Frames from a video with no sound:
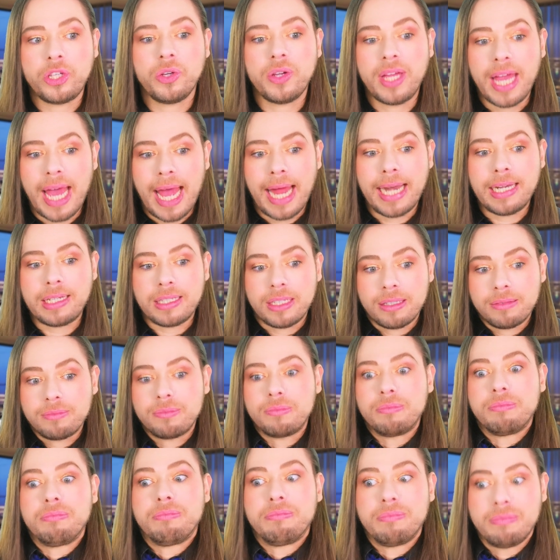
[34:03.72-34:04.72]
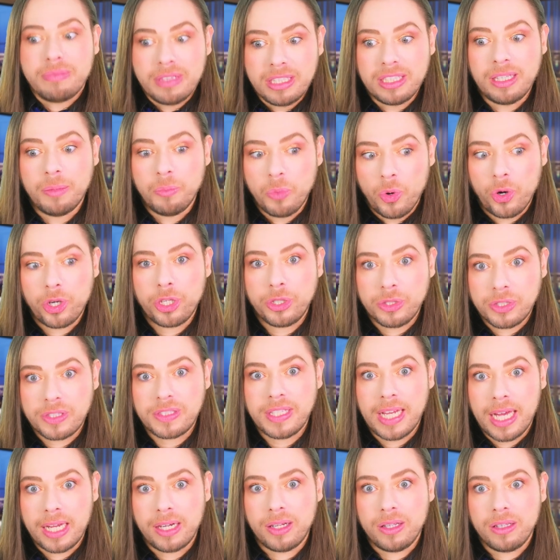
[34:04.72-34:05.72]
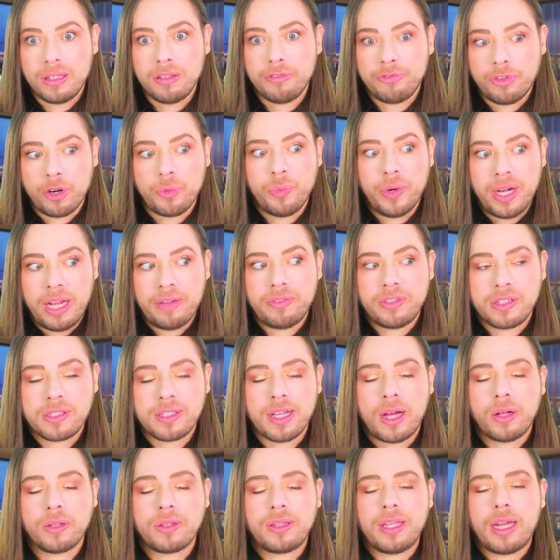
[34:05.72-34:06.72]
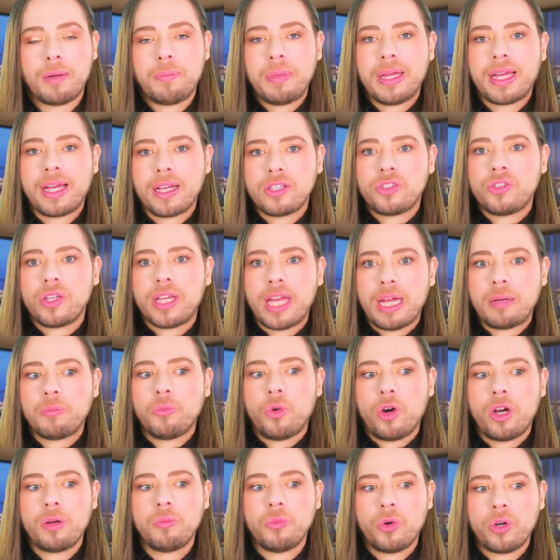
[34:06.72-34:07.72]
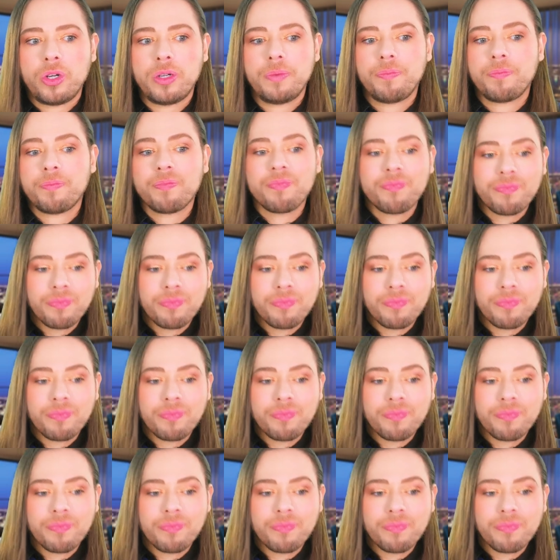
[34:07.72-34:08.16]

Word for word: you get, the more you settle for whatever's out there because you get more and more